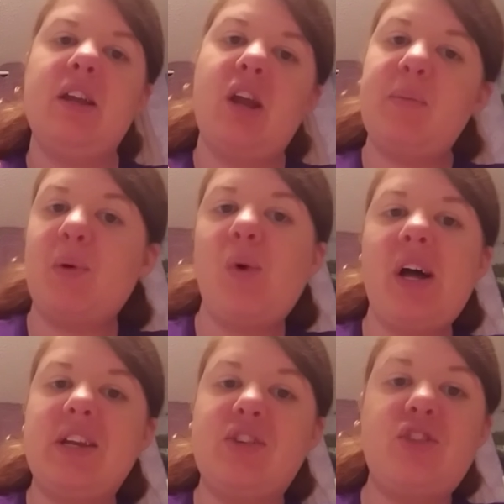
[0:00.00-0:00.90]
Number
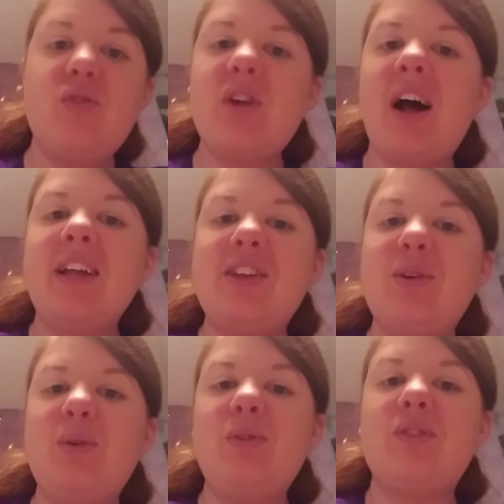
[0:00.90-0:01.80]
1, do not
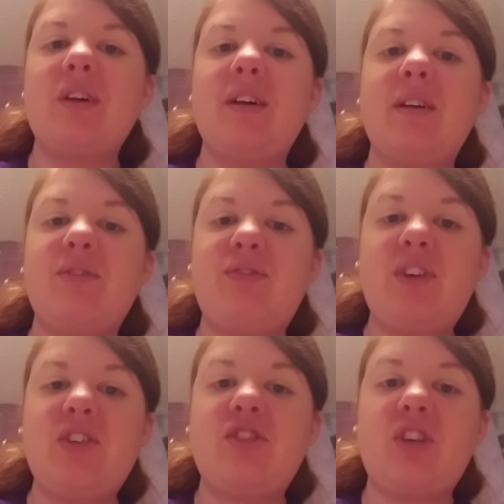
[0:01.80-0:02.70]
use
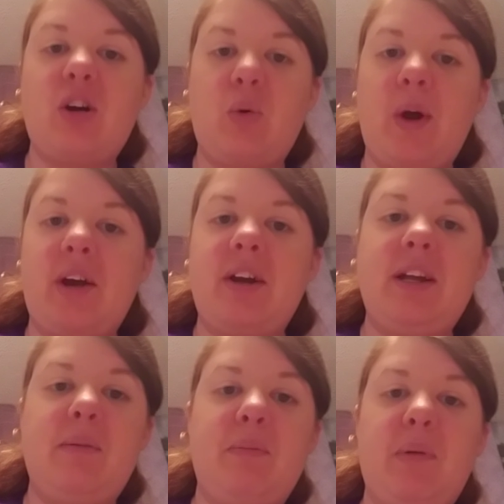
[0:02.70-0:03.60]
fish
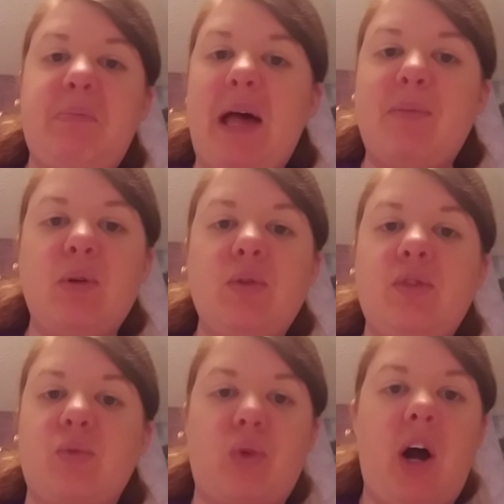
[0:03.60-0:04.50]
aquarium
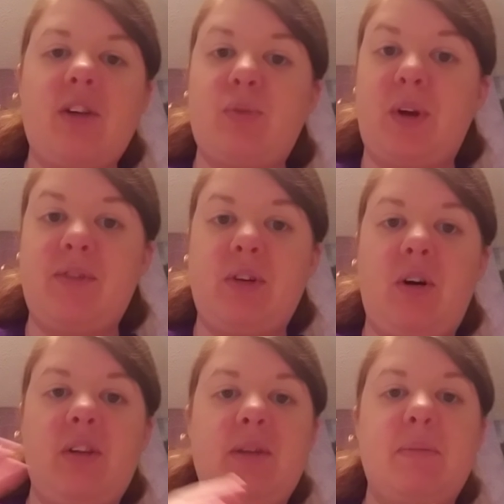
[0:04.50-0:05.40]
pebbles, rocks, whatever you
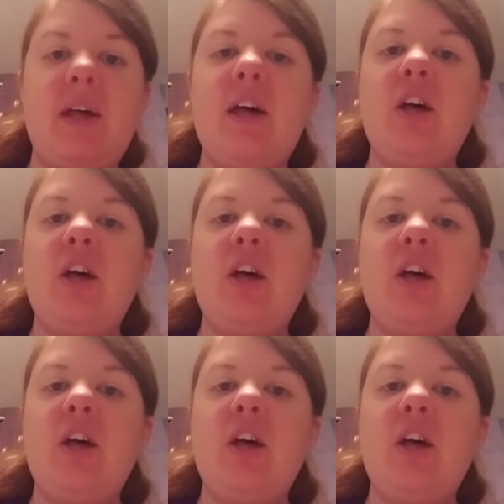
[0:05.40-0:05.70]
call them.